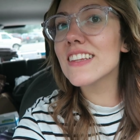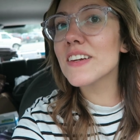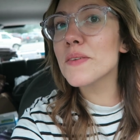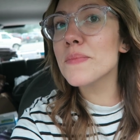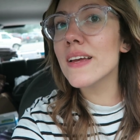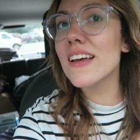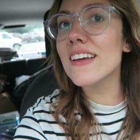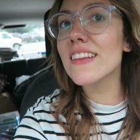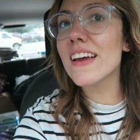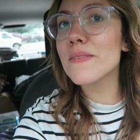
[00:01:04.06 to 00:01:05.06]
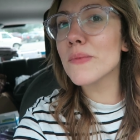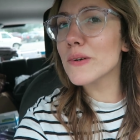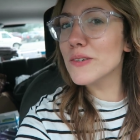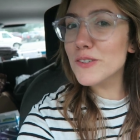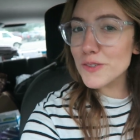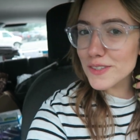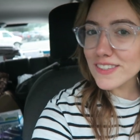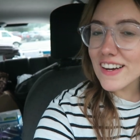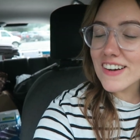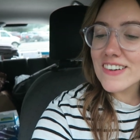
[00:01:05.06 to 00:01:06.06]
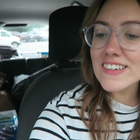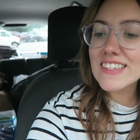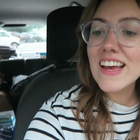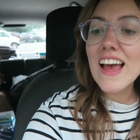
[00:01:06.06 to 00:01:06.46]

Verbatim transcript: little bit like more neutral toned.